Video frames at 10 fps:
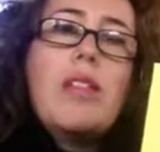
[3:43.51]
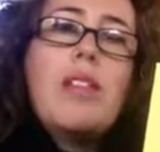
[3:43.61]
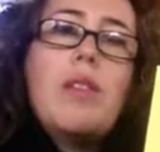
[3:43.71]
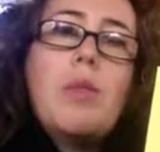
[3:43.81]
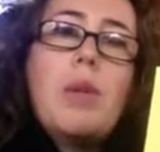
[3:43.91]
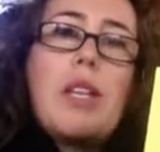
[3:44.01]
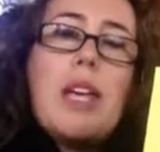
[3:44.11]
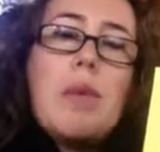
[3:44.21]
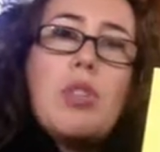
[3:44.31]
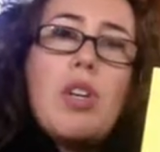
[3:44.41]
will
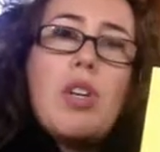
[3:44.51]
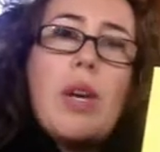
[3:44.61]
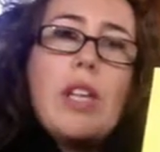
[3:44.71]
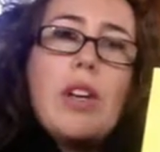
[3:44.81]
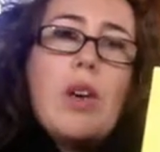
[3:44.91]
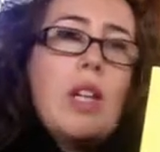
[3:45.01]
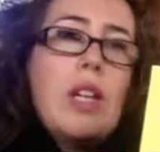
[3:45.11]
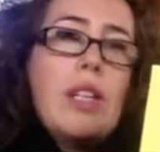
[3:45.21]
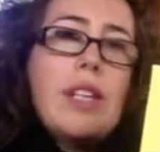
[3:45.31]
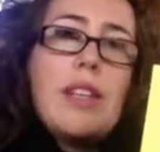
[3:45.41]
keep showing
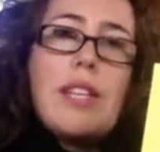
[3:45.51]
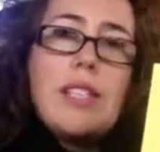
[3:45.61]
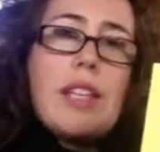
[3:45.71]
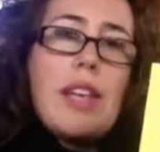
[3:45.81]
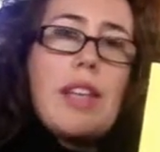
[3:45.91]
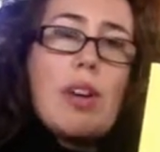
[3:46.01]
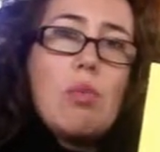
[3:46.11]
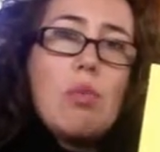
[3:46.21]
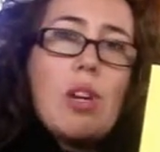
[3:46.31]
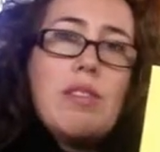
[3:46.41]
all the things that can go
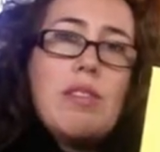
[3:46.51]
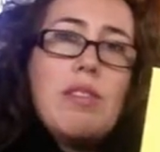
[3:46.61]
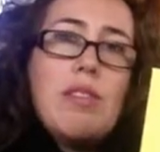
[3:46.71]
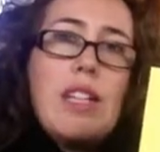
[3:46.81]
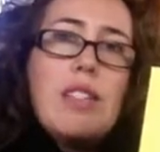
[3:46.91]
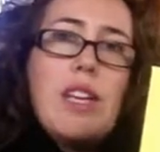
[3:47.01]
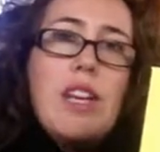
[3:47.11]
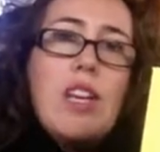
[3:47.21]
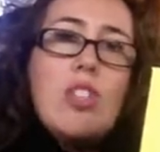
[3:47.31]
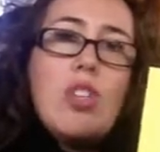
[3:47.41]
wrong, right?
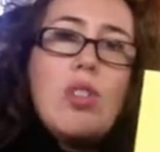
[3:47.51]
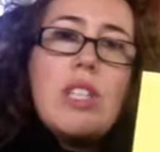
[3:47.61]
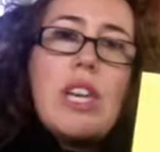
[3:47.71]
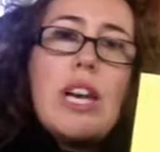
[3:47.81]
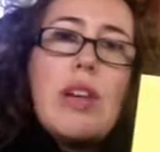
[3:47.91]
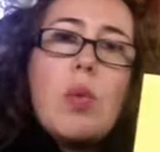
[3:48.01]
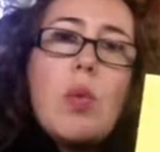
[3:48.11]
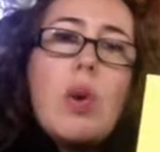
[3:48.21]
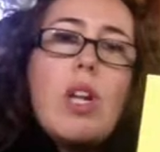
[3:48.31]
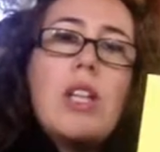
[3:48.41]
So you see how the
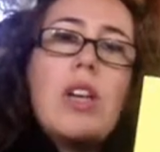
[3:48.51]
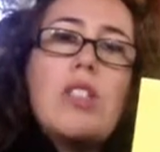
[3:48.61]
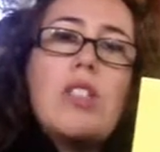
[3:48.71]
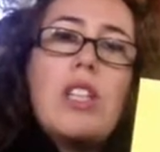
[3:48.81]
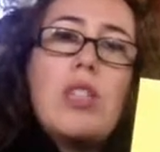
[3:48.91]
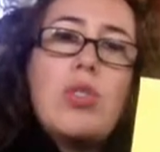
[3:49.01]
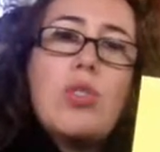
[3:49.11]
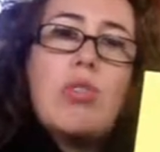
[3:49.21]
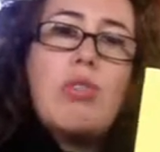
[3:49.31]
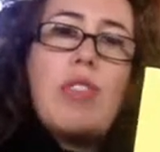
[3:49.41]
world continues
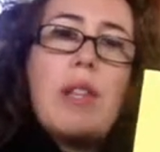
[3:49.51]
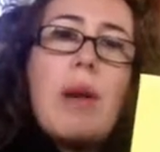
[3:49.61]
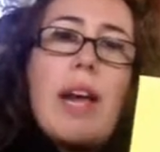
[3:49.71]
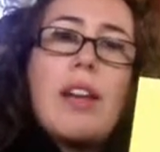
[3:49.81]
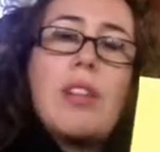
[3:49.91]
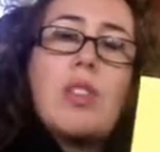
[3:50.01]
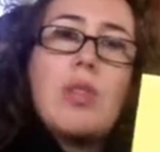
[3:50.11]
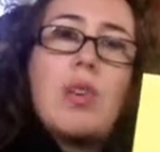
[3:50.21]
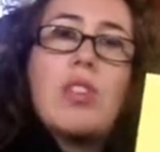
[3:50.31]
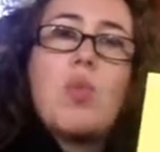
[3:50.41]
to feedback
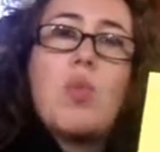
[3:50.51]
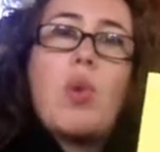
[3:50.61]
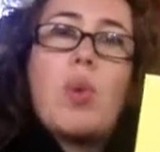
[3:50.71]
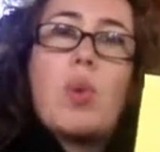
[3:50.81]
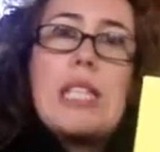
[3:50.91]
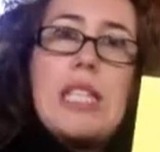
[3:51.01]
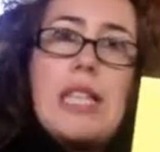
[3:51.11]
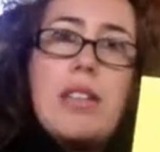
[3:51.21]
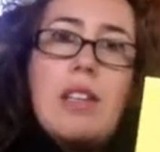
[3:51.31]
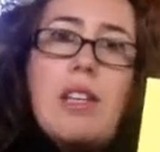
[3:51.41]
to us what we
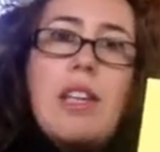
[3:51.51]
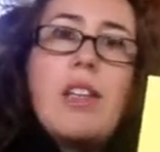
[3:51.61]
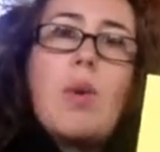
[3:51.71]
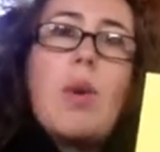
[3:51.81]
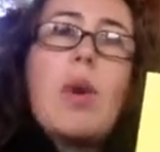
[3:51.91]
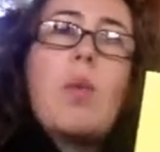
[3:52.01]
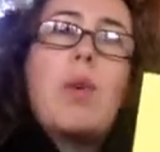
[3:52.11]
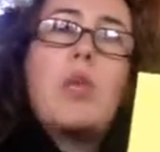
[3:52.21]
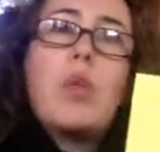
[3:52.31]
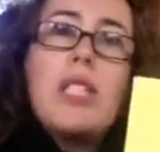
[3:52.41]
see, the way in
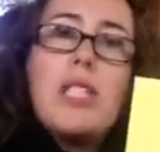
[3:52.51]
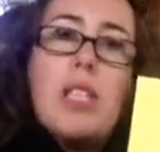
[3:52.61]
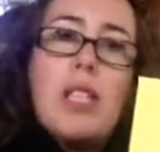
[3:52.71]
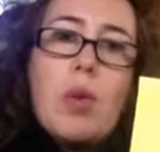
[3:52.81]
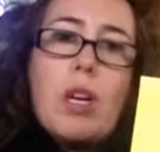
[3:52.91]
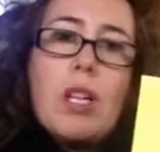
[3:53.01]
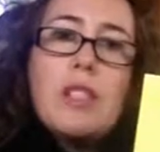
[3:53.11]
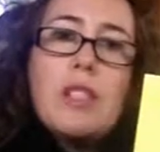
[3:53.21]
which we see the world.